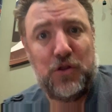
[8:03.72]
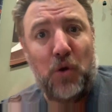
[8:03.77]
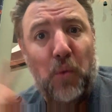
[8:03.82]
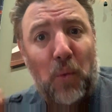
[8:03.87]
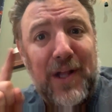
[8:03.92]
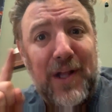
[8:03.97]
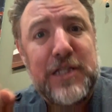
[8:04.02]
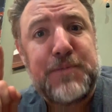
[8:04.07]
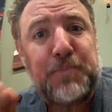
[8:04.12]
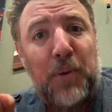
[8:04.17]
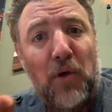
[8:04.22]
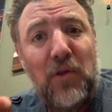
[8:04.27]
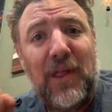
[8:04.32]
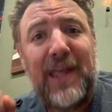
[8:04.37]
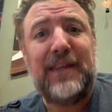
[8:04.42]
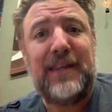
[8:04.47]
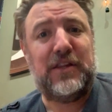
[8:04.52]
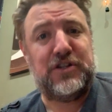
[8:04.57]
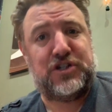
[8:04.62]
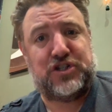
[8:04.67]
the ones
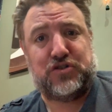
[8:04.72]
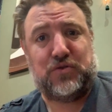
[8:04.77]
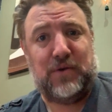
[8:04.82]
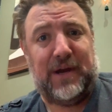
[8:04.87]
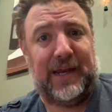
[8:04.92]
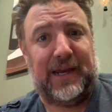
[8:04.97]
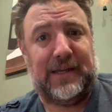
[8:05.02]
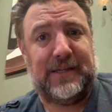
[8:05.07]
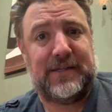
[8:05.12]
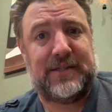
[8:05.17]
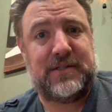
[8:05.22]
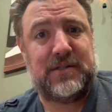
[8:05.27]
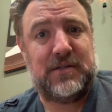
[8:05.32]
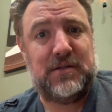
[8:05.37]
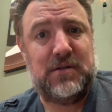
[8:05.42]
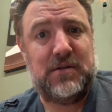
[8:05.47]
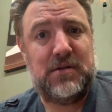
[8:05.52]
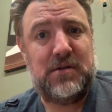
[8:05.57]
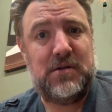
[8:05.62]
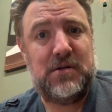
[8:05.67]
pulling the strings.
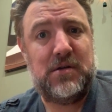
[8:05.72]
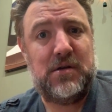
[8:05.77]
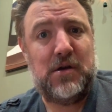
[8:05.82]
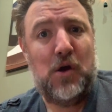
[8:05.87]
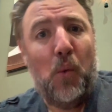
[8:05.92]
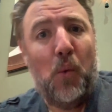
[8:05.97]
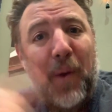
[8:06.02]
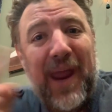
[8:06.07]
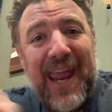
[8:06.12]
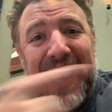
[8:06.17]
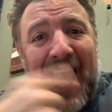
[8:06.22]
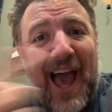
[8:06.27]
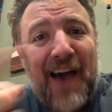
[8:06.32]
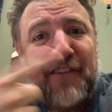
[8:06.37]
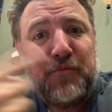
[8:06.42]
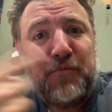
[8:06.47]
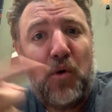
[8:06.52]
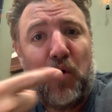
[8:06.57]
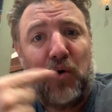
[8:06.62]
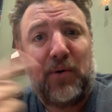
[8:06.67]
We
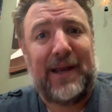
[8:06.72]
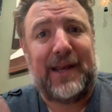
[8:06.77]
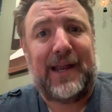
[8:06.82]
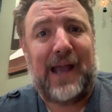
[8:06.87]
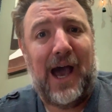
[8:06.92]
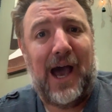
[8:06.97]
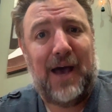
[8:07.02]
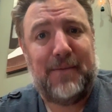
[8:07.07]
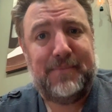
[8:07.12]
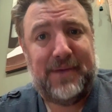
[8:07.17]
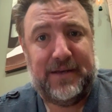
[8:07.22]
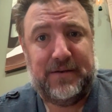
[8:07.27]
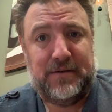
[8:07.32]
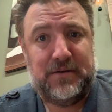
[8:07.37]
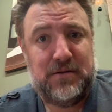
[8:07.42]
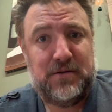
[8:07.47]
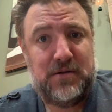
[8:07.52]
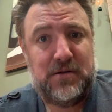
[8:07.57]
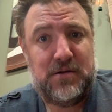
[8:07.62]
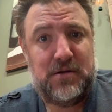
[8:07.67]
have more in common.
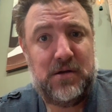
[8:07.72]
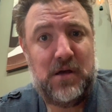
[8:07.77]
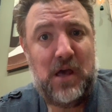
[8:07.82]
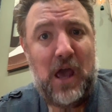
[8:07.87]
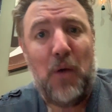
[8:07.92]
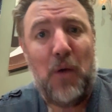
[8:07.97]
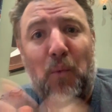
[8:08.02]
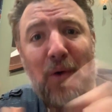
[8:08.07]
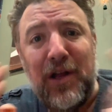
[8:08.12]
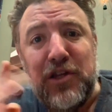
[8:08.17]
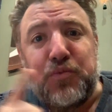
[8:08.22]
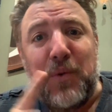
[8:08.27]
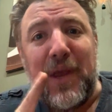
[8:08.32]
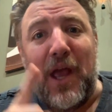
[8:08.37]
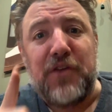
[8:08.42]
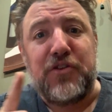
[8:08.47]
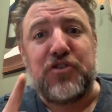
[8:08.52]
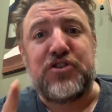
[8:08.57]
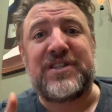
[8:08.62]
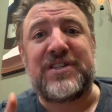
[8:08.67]
And once
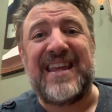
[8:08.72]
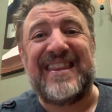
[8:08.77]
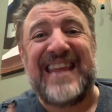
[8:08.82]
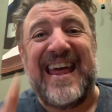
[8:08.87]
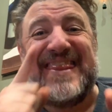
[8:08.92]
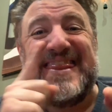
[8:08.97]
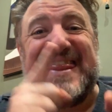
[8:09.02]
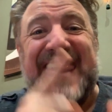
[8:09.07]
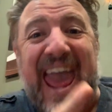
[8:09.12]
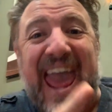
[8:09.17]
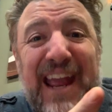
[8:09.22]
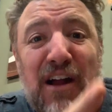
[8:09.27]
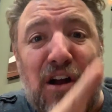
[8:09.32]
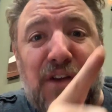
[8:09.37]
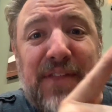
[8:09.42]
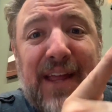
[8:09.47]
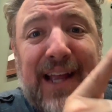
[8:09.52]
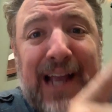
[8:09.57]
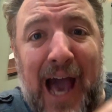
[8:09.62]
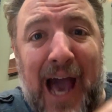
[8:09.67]
we understand that they
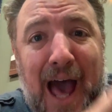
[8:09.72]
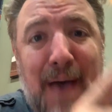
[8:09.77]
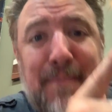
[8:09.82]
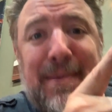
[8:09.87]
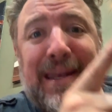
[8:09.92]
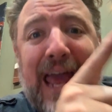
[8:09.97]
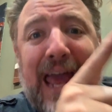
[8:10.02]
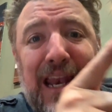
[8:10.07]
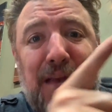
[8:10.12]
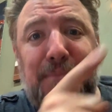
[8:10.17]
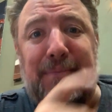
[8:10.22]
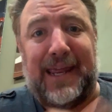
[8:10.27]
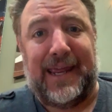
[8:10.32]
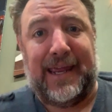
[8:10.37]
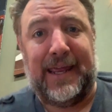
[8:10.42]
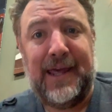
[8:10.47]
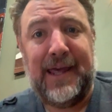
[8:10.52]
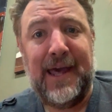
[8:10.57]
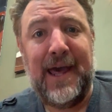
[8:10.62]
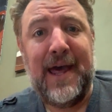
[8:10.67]
are the common
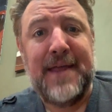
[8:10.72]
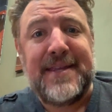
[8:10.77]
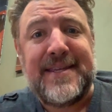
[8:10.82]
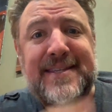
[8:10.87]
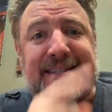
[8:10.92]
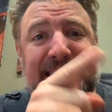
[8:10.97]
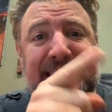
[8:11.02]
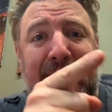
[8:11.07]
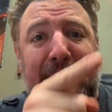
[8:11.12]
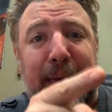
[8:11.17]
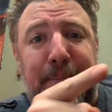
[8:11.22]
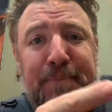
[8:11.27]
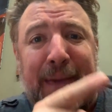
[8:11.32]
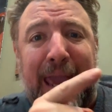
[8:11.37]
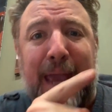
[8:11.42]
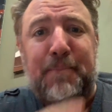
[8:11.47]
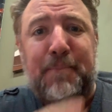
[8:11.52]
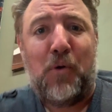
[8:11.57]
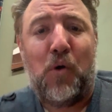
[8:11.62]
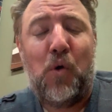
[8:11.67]
enemy, the same
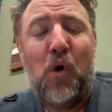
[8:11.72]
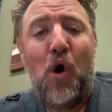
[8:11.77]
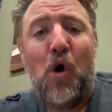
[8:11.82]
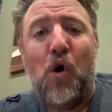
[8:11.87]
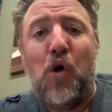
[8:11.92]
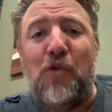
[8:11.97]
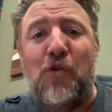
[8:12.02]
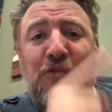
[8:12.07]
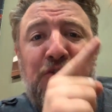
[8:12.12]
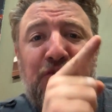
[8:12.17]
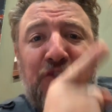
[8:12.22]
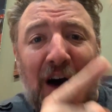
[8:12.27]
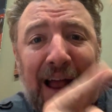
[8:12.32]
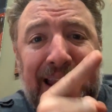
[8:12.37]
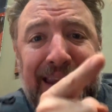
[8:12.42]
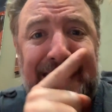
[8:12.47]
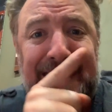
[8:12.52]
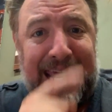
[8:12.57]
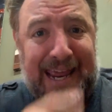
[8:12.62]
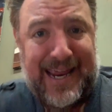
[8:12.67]
people who
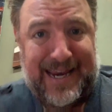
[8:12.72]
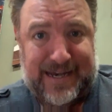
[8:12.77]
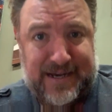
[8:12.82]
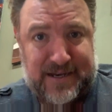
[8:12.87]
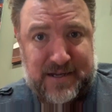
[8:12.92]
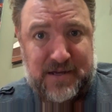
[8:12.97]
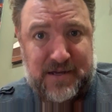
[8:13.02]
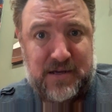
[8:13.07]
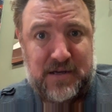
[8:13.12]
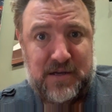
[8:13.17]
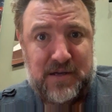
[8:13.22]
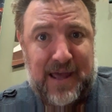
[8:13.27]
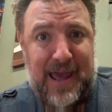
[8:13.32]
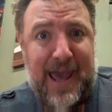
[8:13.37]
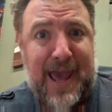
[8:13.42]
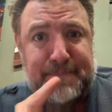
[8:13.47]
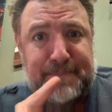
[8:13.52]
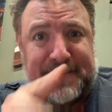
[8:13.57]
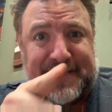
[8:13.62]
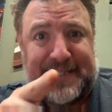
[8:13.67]
funded
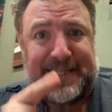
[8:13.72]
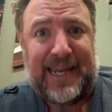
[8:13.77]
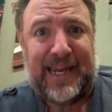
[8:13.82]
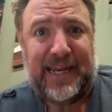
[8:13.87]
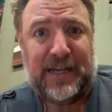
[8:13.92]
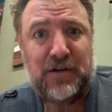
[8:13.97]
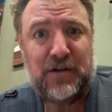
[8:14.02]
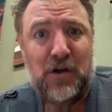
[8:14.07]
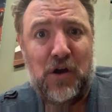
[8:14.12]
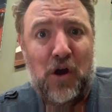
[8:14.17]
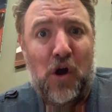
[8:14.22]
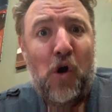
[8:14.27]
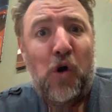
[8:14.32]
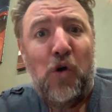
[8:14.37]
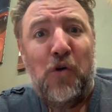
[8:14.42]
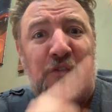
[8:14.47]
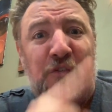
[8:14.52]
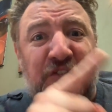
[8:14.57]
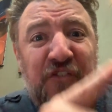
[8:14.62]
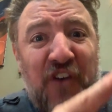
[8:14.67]
Epstein,
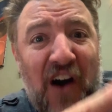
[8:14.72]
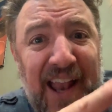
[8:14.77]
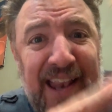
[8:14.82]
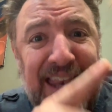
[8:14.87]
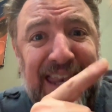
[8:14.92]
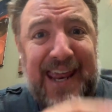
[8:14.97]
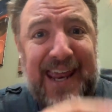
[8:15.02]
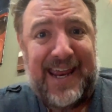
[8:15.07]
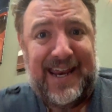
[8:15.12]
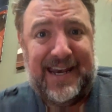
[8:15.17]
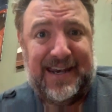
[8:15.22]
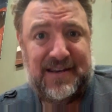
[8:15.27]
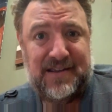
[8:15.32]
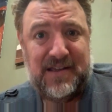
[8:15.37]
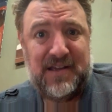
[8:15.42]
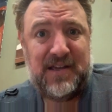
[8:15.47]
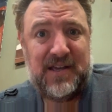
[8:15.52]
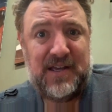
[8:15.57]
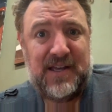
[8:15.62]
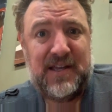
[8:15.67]
who funded
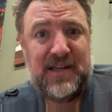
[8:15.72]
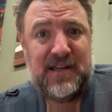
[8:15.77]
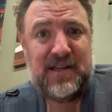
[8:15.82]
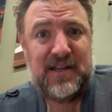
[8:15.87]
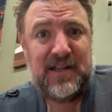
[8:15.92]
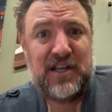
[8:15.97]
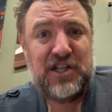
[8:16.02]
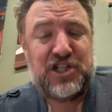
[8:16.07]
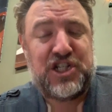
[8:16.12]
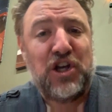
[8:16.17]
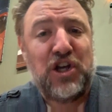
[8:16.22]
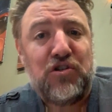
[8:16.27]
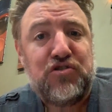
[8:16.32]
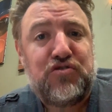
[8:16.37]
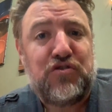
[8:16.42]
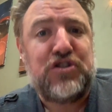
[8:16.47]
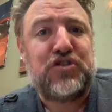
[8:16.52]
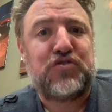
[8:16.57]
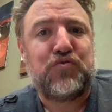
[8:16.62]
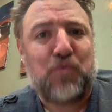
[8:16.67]

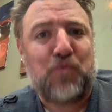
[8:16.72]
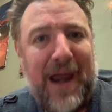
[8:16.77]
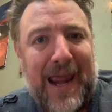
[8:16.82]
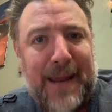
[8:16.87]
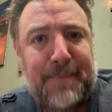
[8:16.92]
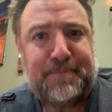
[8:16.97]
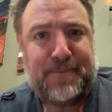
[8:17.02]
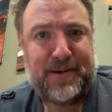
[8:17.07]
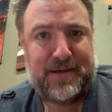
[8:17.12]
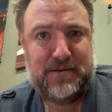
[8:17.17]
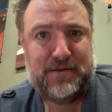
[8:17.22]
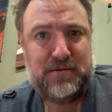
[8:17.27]
children's rape,